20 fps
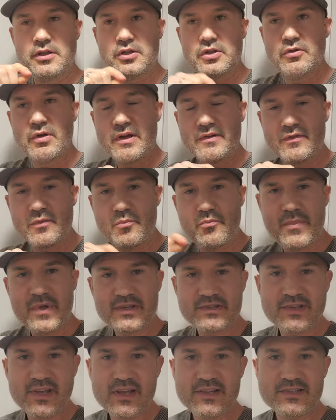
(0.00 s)
You have a
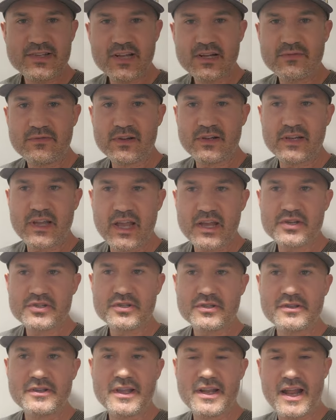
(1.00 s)

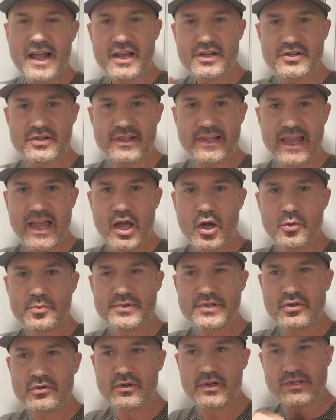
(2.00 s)
misidentification that actually
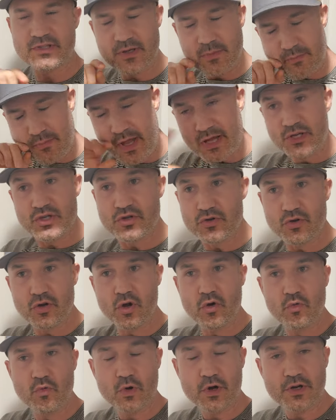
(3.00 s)
helps you because it makes you
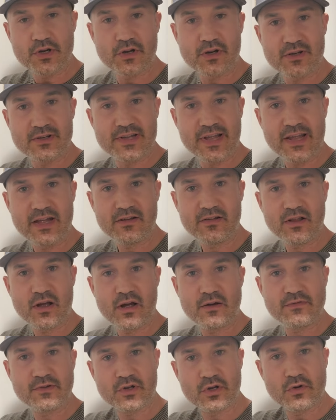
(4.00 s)
go work your tail
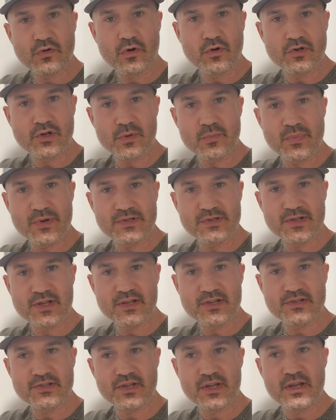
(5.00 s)
off to grow your
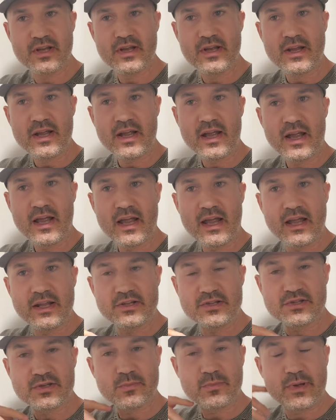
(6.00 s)
business.
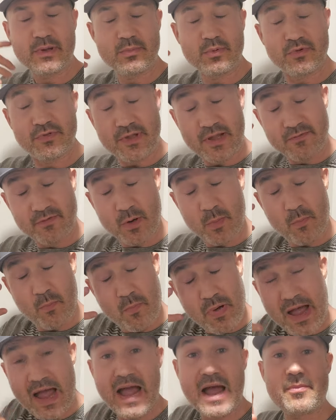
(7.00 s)
And some people never
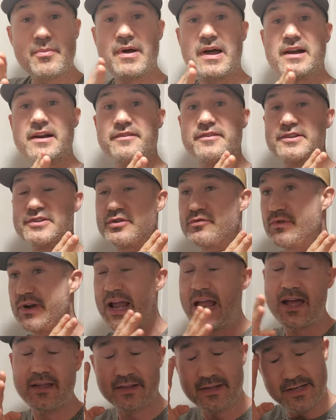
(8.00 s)
pop out of this
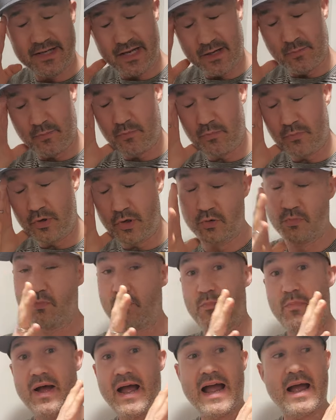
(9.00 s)
reality and
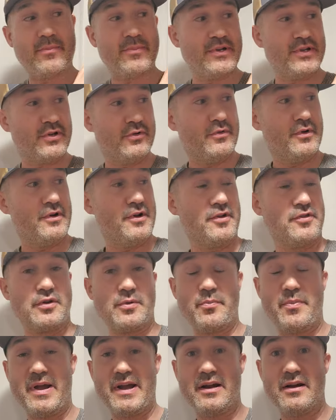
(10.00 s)
pop into
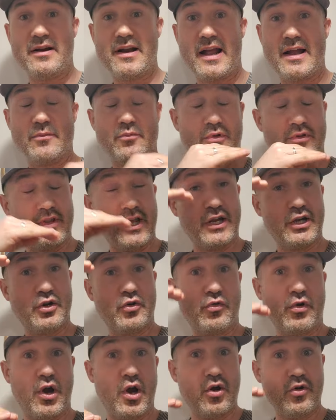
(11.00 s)
another paradigm where they
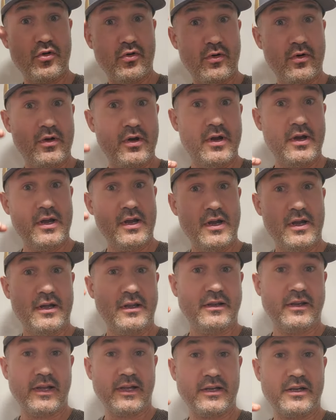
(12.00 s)
grow.
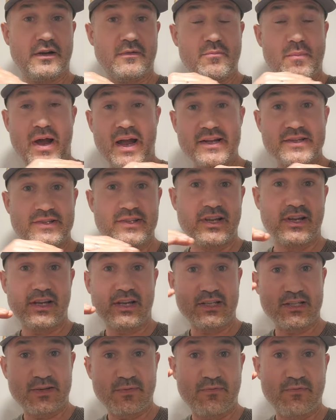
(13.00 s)
Like your
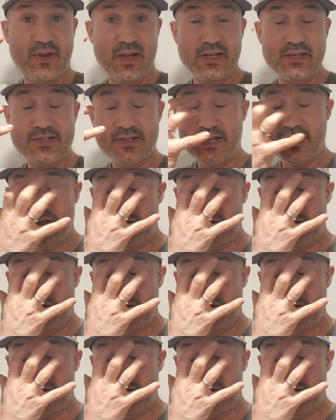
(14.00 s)
mindset gets fixed